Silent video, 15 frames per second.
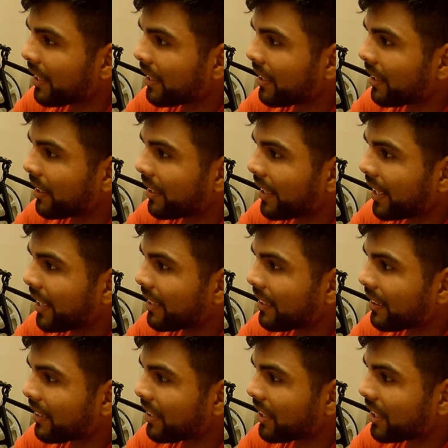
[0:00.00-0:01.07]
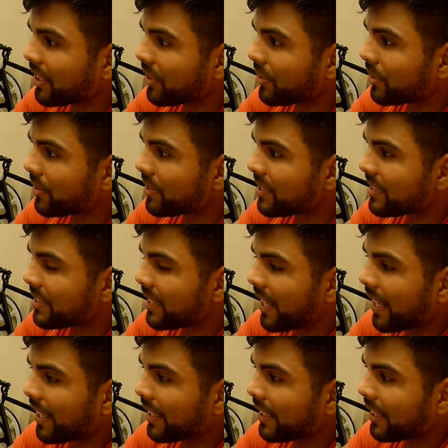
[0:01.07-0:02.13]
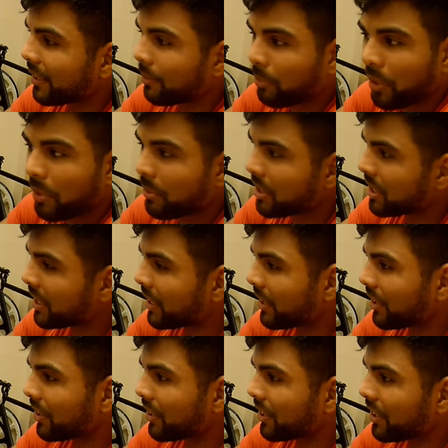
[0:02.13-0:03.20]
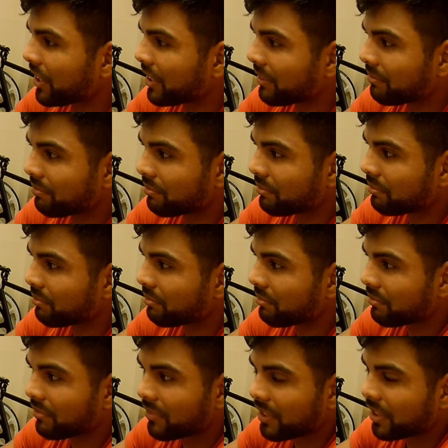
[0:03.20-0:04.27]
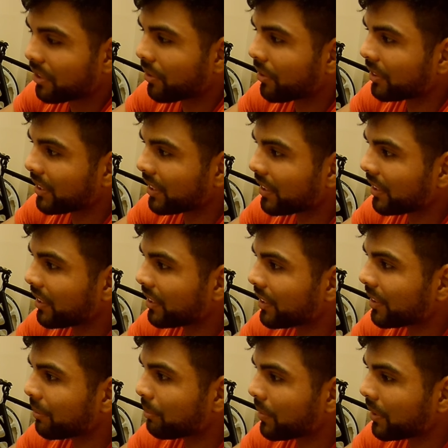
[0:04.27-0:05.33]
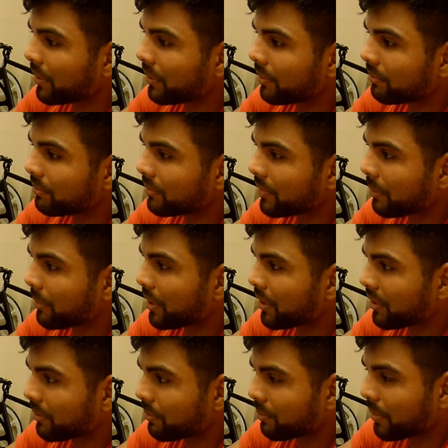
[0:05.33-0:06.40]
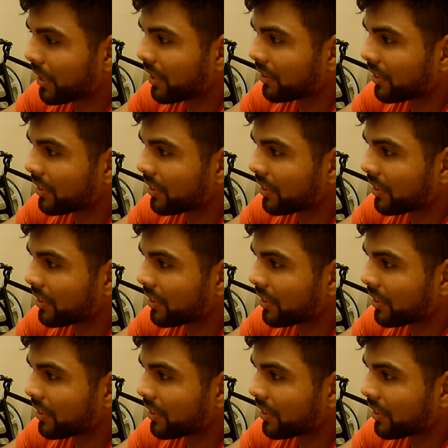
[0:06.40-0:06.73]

anything. You can do static, pretty much color. You can go on the color, boom. I mean, pick